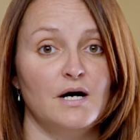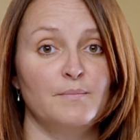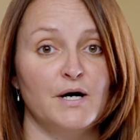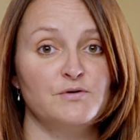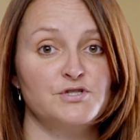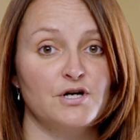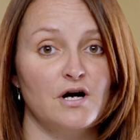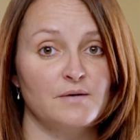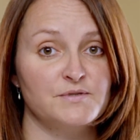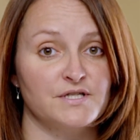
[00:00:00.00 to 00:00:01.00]
about your
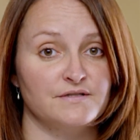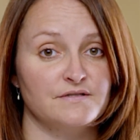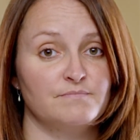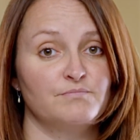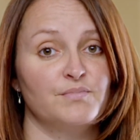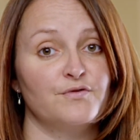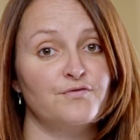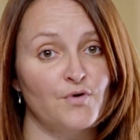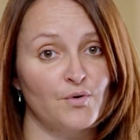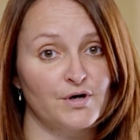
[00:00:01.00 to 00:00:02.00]
options
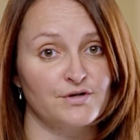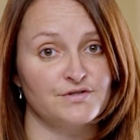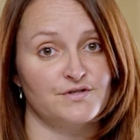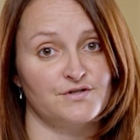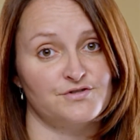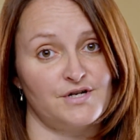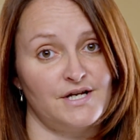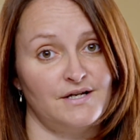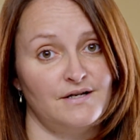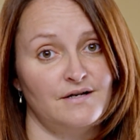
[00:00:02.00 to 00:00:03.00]
before your surgery.